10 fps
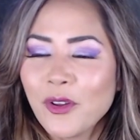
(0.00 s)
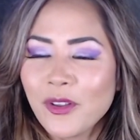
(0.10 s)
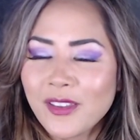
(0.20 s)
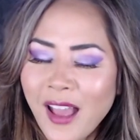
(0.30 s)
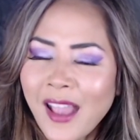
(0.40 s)

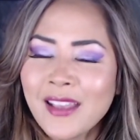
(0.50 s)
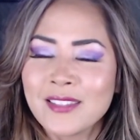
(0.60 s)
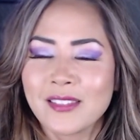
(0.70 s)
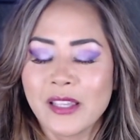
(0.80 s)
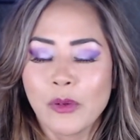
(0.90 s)

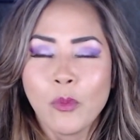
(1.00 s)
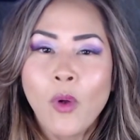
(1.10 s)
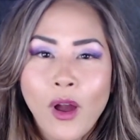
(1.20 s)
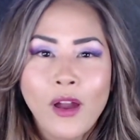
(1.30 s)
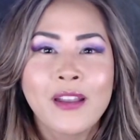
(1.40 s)
Nicely
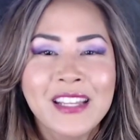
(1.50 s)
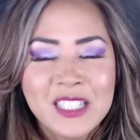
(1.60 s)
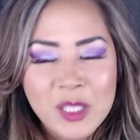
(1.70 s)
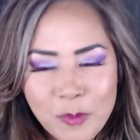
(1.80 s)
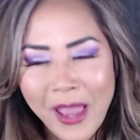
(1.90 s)
worded,
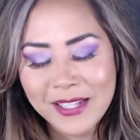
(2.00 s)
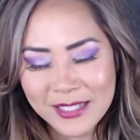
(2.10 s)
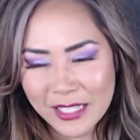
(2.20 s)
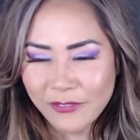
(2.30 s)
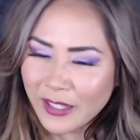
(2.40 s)
Spike
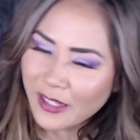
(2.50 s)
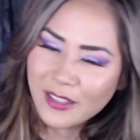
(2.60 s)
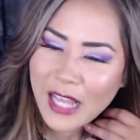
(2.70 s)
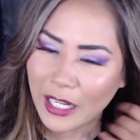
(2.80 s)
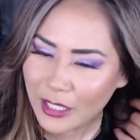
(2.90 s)
TV,
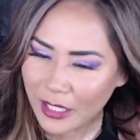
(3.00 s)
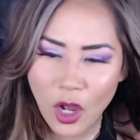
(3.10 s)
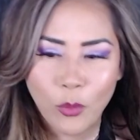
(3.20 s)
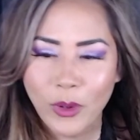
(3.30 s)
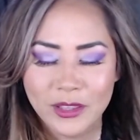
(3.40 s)
because I didn't
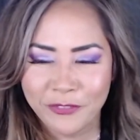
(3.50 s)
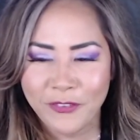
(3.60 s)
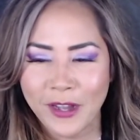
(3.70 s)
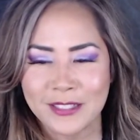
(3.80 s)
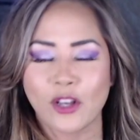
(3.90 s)
know what the
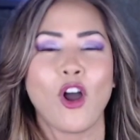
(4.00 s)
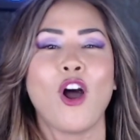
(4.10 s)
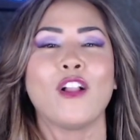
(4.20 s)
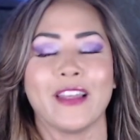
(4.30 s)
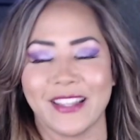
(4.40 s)
fuck to
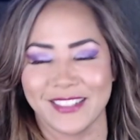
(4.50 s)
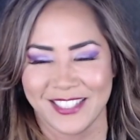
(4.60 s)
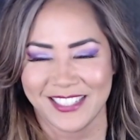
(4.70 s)
call it.